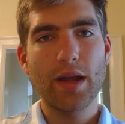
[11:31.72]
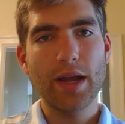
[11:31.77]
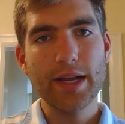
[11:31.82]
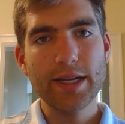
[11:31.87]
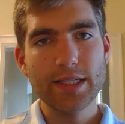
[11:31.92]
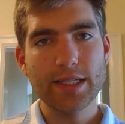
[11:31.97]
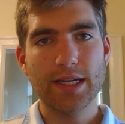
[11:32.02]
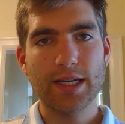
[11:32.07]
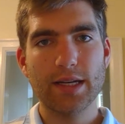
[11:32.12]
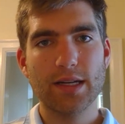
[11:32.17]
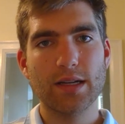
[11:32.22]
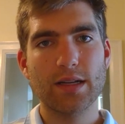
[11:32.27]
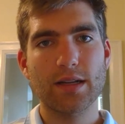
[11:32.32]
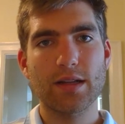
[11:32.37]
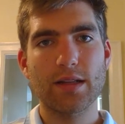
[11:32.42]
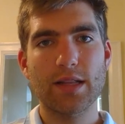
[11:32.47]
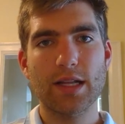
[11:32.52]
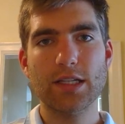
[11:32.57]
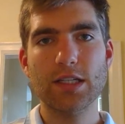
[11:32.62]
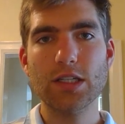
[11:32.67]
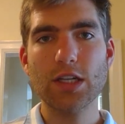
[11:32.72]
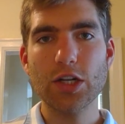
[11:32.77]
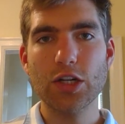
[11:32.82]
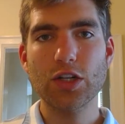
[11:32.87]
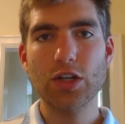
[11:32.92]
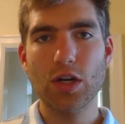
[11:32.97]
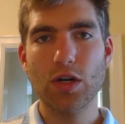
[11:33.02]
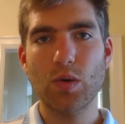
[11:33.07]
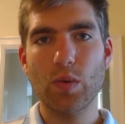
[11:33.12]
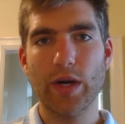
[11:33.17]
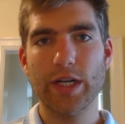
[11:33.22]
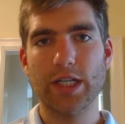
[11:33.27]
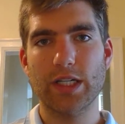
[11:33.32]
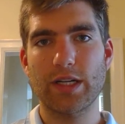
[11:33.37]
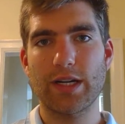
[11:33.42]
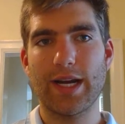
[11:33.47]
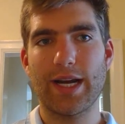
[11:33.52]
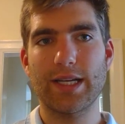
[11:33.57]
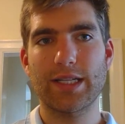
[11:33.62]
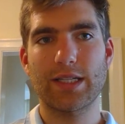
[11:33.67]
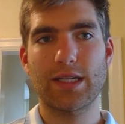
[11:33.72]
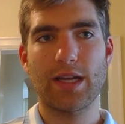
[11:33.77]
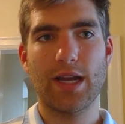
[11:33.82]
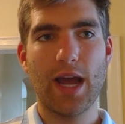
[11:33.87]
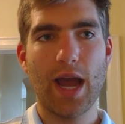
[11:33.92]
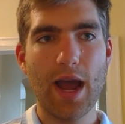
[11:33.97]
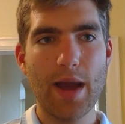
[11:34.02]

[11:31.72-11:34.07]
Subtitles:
Is it? That's such a good question to ask.